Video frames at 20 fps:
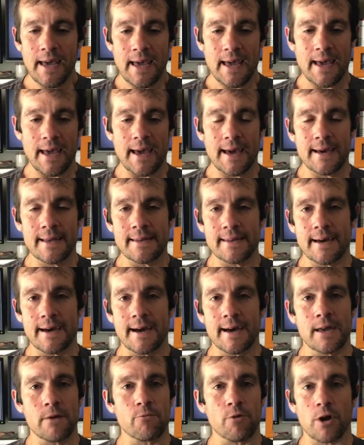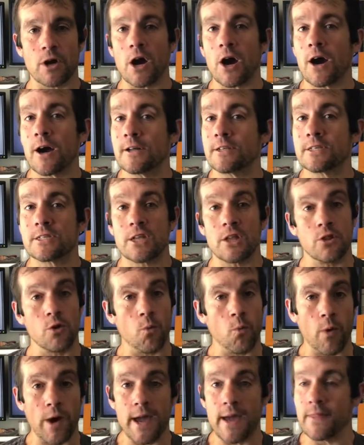And in regards to the
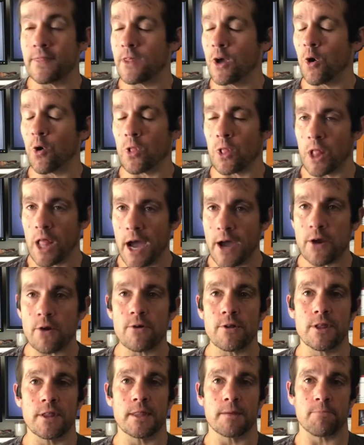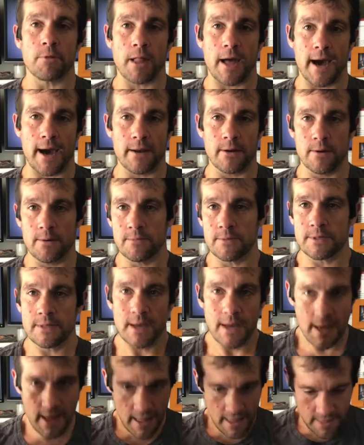weight, they were lighter than the Platinums.
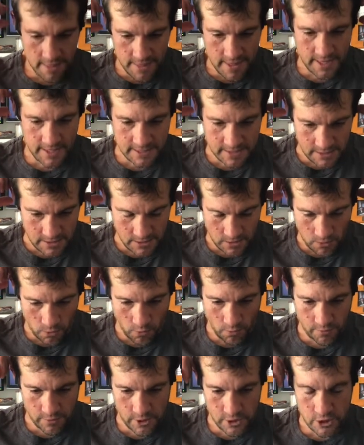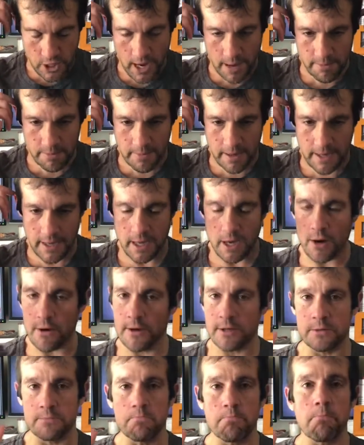This over the top of my ear
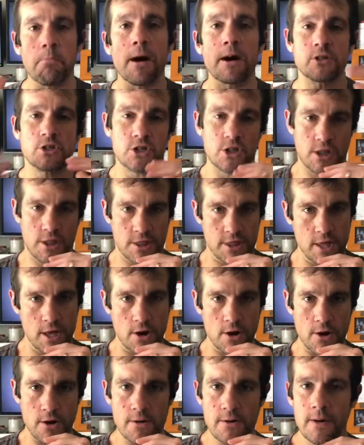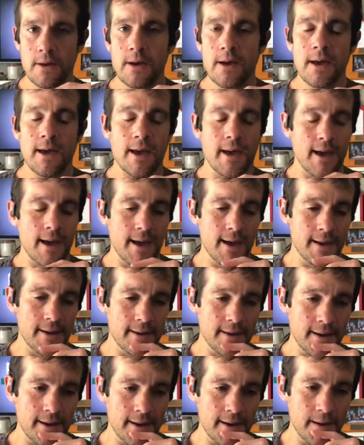is much thinner,
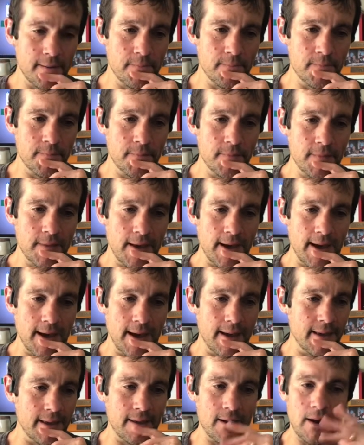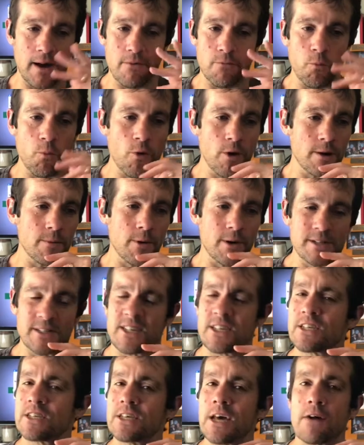and you know, I've worn them on
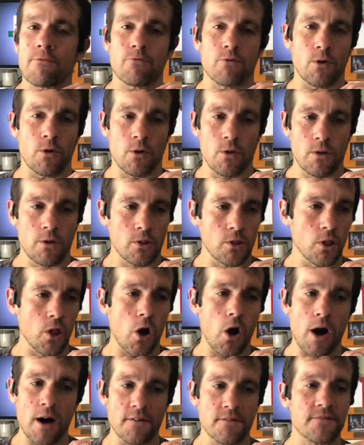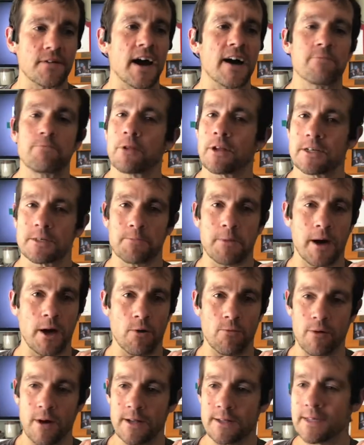several long 5+
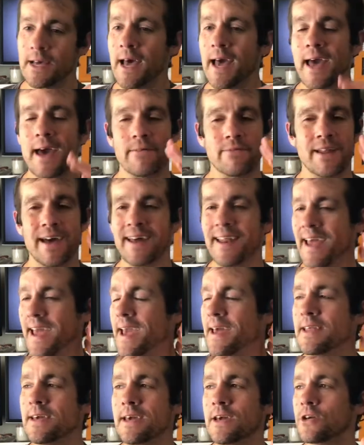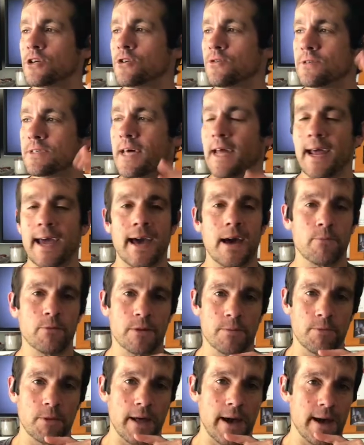mile runs, haven't had any issues that I have
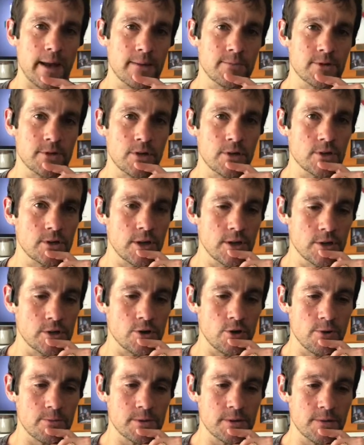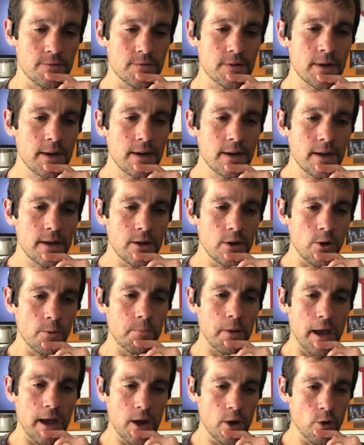with the Platinums in terms of, you know,
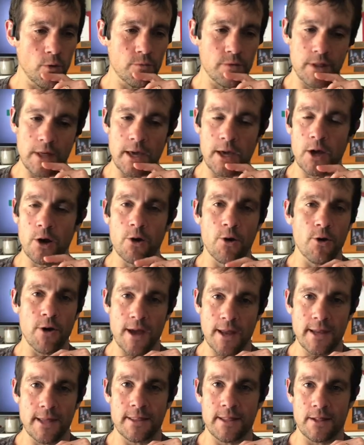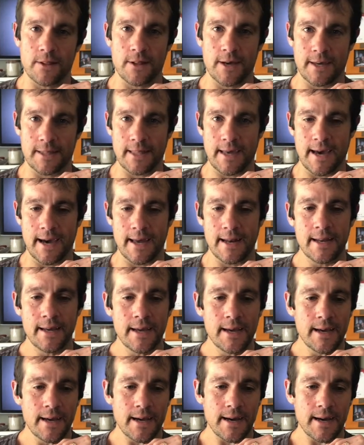pain over the ear or anything like that.